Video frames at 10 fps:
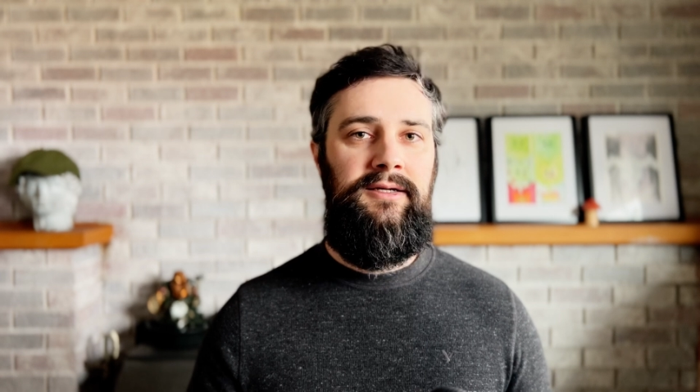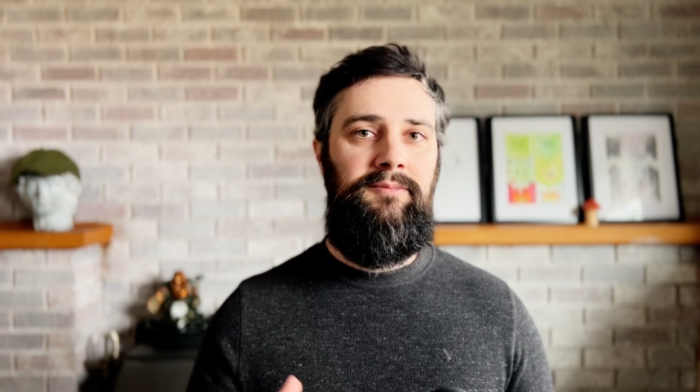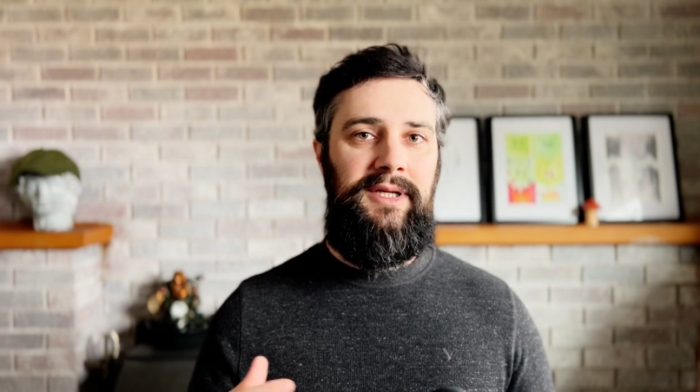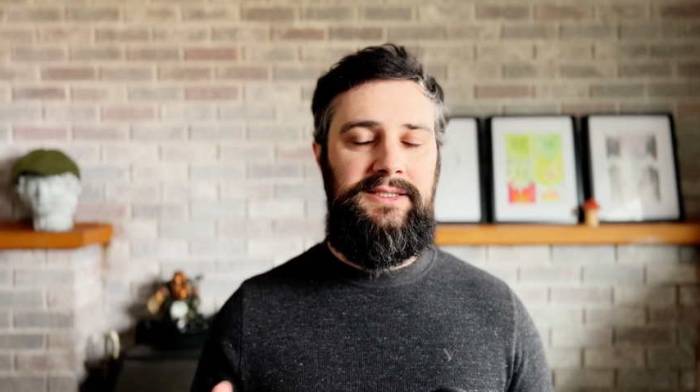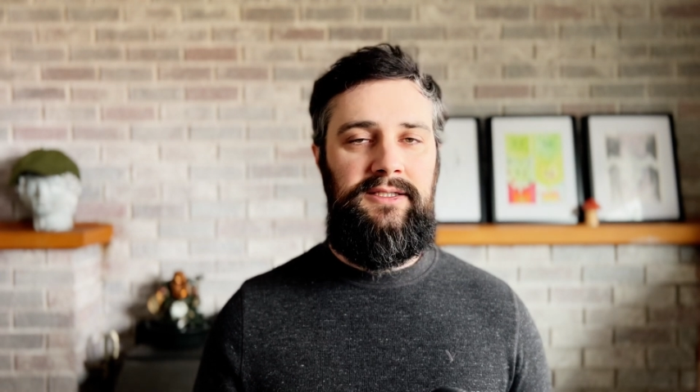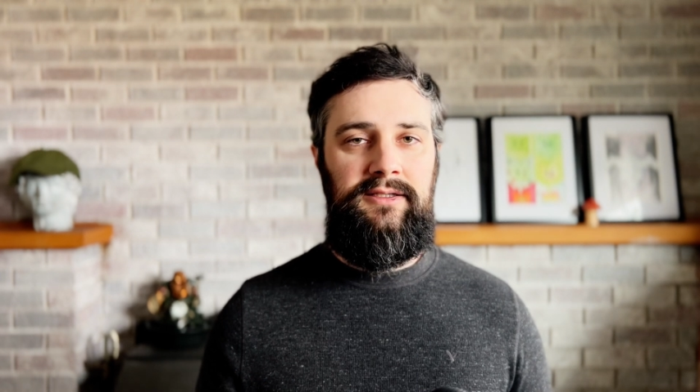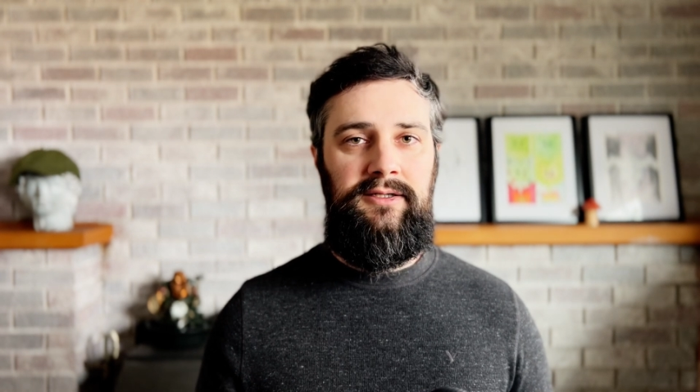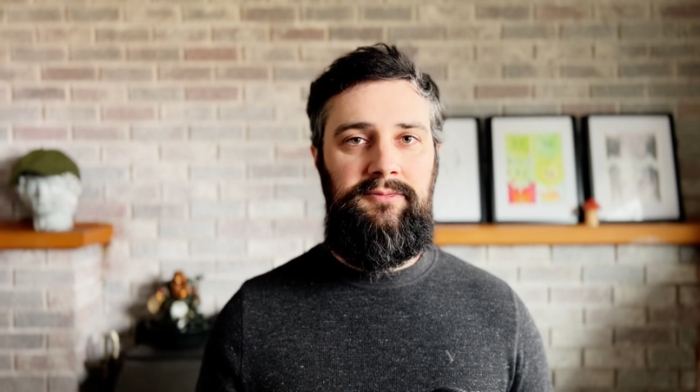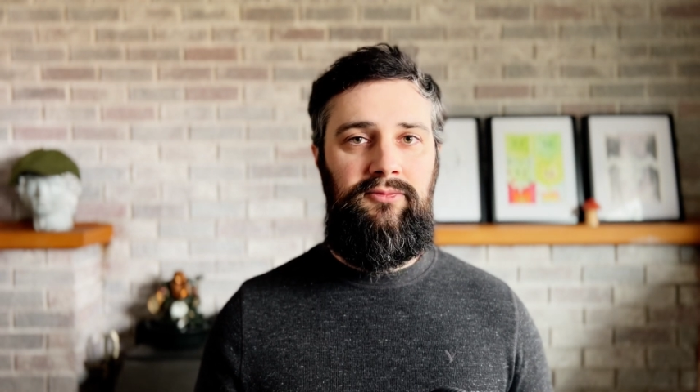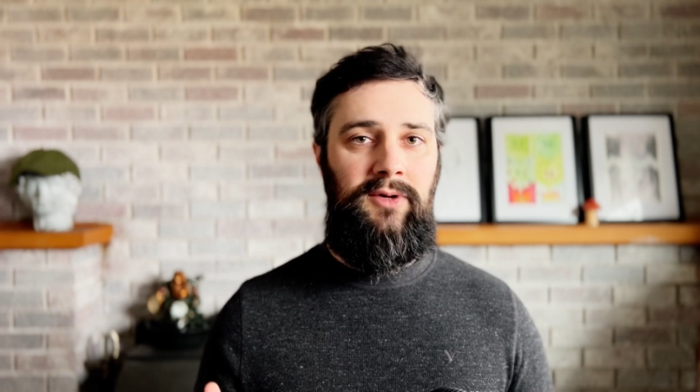based on
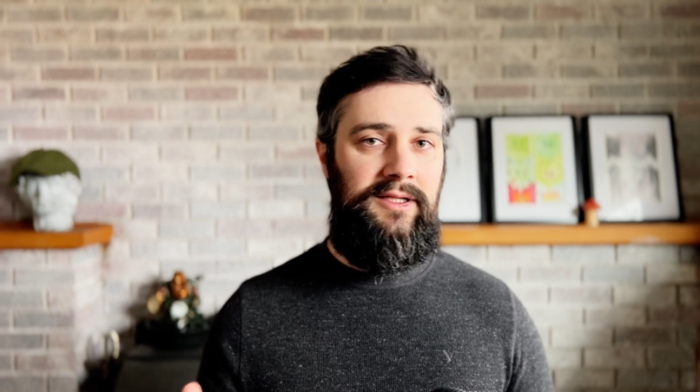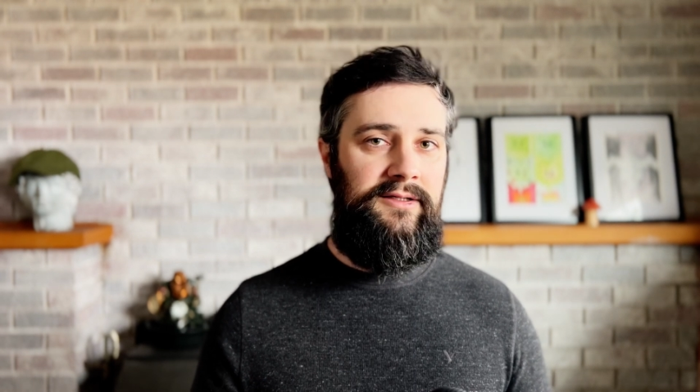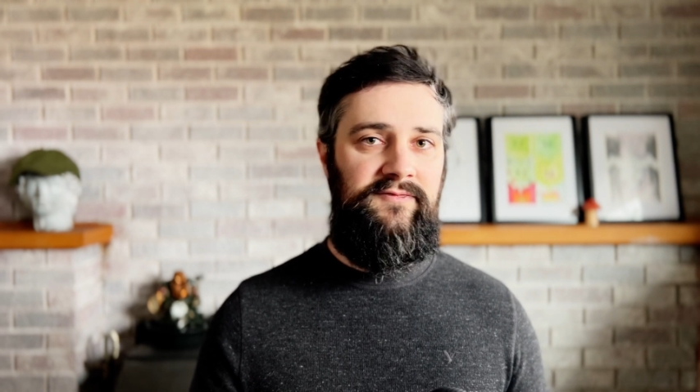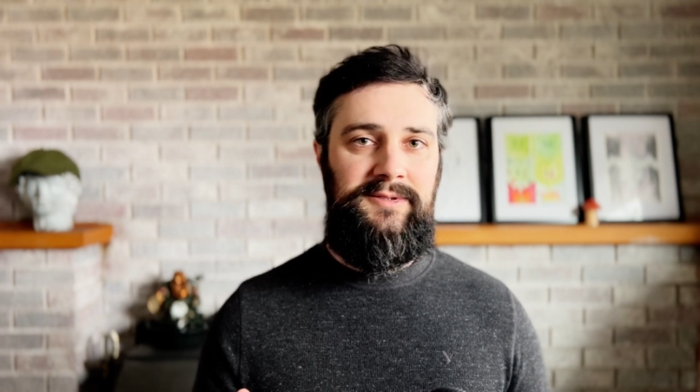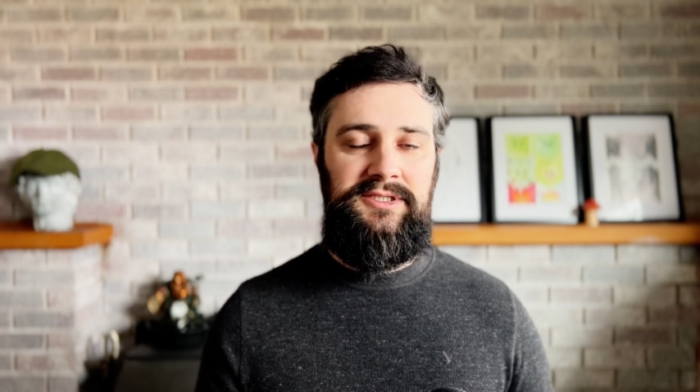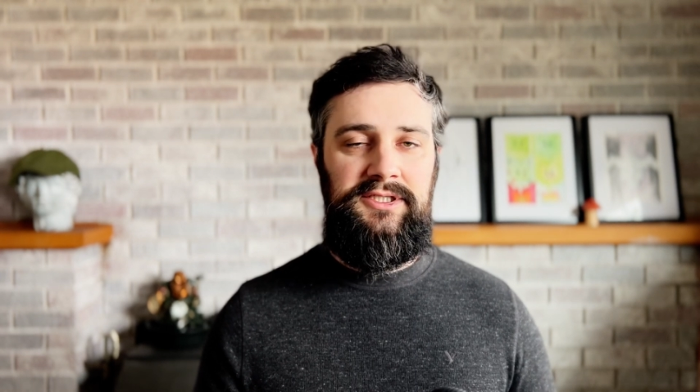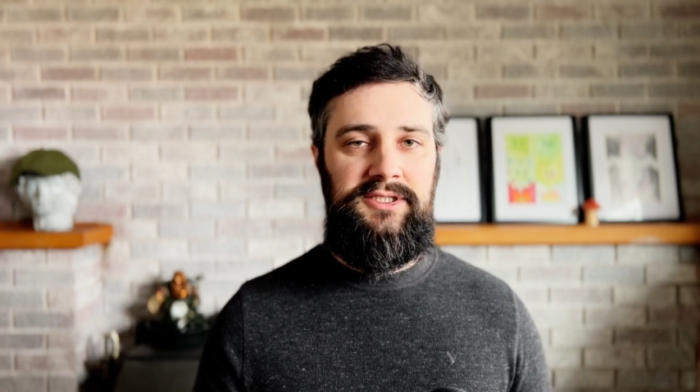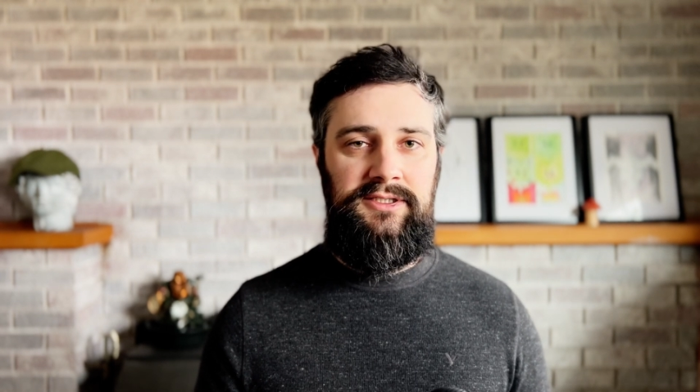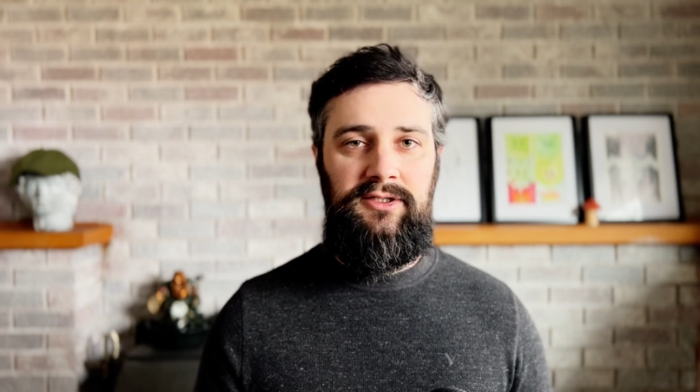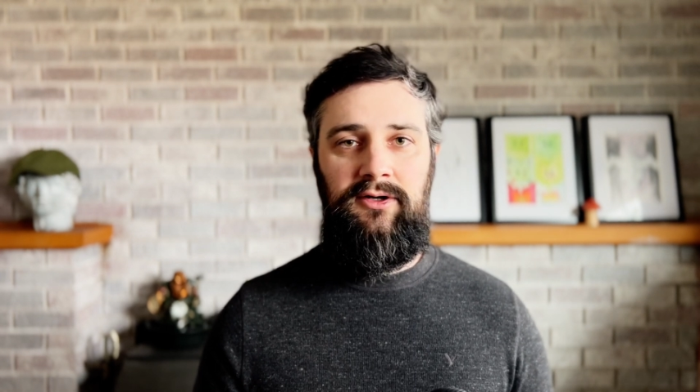their relative
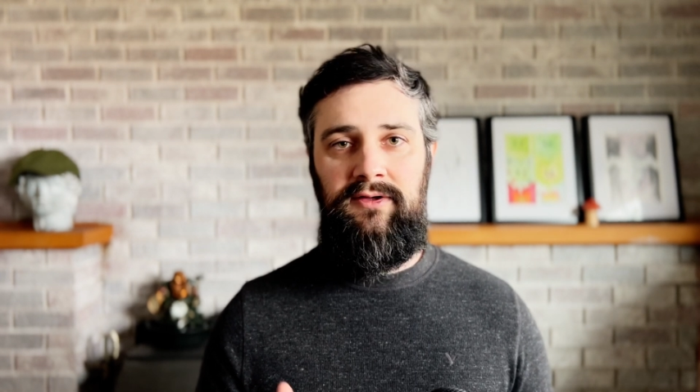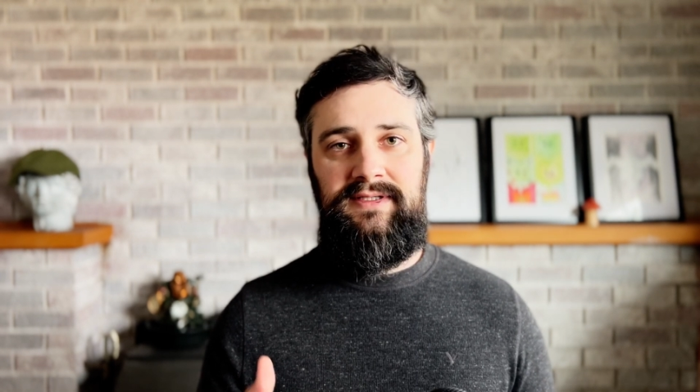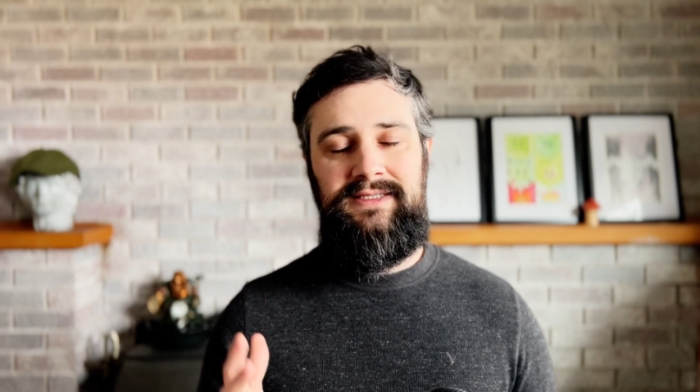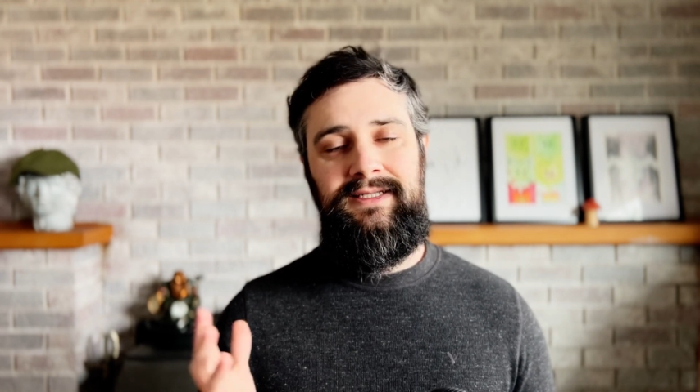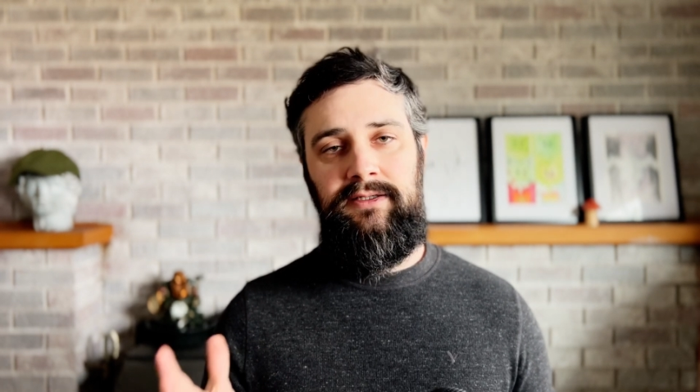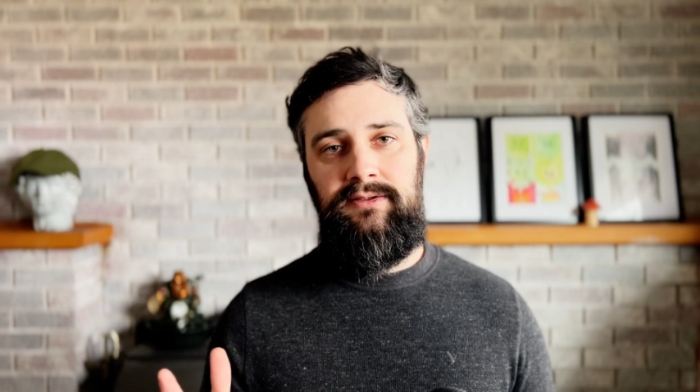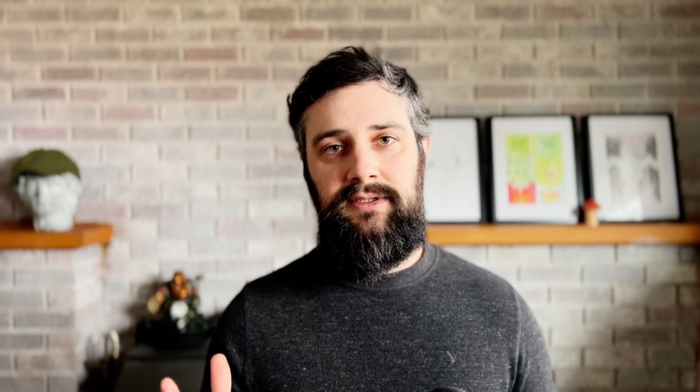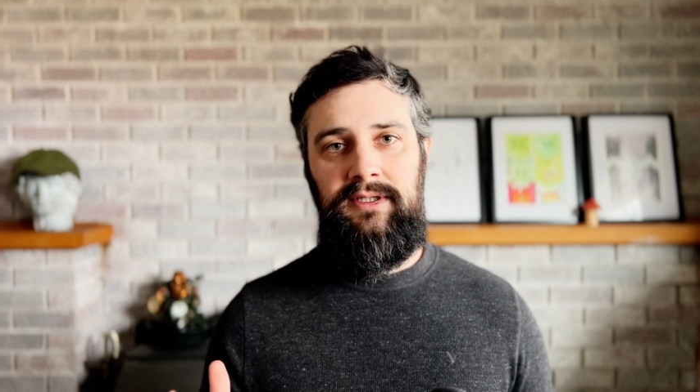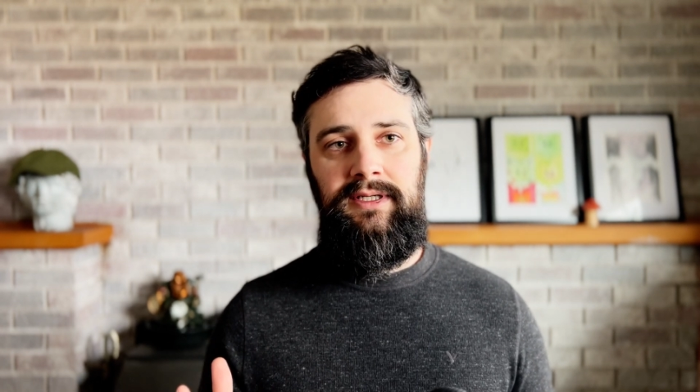position to Earth's tilt